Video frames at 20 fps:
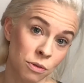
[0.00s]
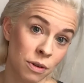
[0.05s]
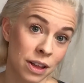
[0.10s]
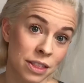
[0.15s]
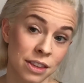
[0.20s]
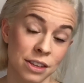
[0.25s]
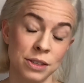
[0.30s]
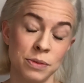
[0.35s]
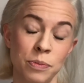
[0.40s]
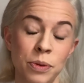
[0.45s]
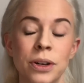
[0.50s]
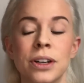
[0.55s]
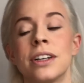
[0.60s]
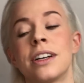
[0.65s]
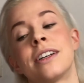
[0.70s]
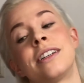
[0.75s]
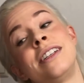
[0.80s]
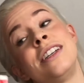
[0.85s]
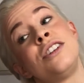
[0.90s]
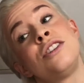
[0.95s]
read this
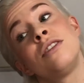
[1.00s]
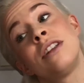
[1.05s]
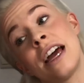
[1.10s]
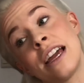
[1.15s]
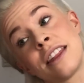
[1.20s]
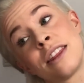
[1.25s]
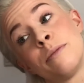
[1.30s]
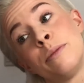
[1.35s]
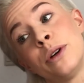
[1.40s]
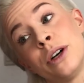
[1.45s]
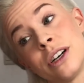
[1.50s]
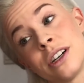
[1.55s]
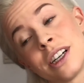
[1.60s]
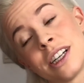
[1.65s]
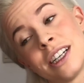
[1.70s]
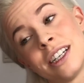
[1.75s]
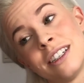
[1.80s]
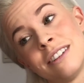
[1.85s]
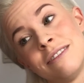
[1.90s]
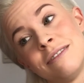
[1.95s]
book. Did you like the book?